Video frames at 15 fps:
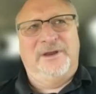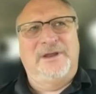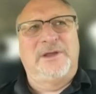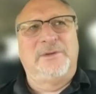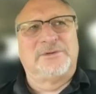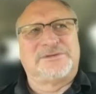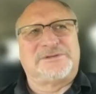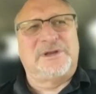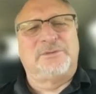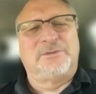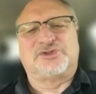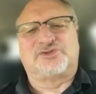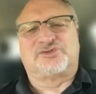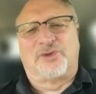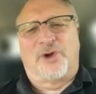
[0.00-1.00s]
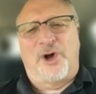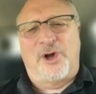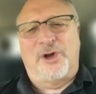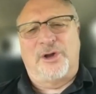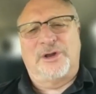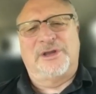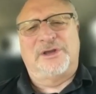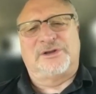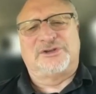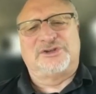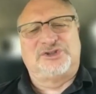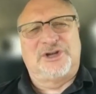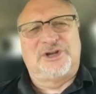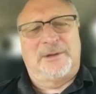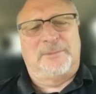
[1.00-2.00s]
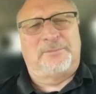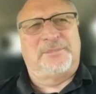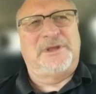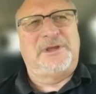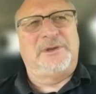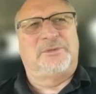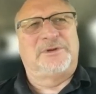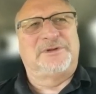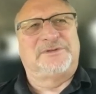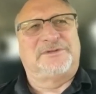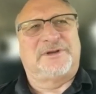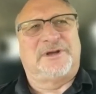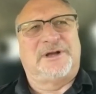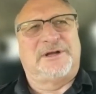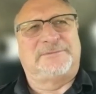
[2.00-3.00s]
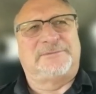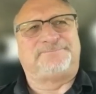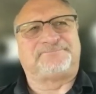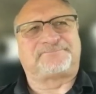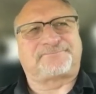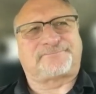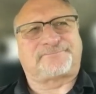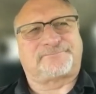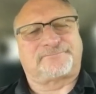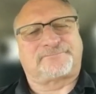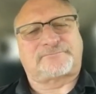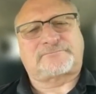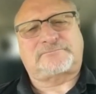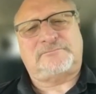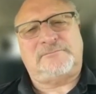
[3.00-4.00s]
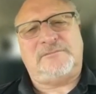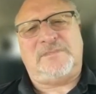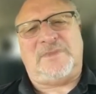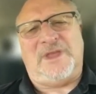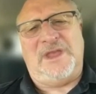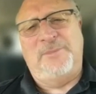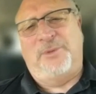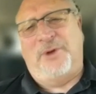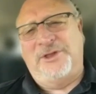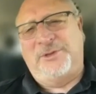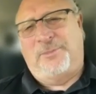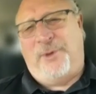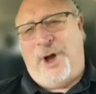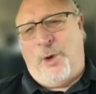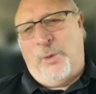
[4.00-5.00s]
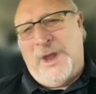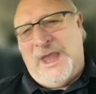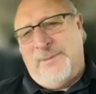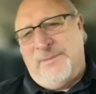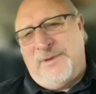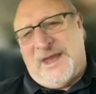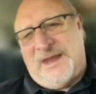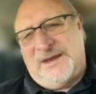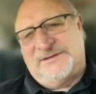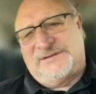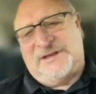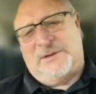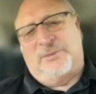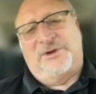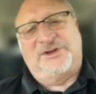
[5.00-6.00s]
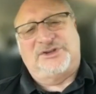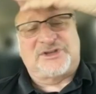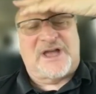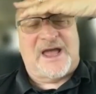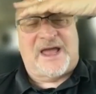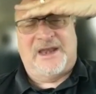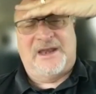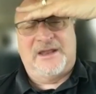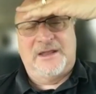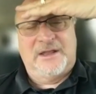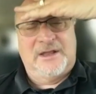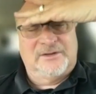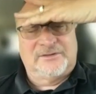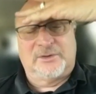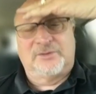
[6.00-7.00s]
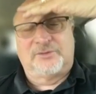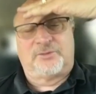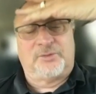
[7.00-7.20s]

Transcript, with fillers: He was he was strong. He could jump. He was. Uh, he brought the ball way behind his head when he shot, so it was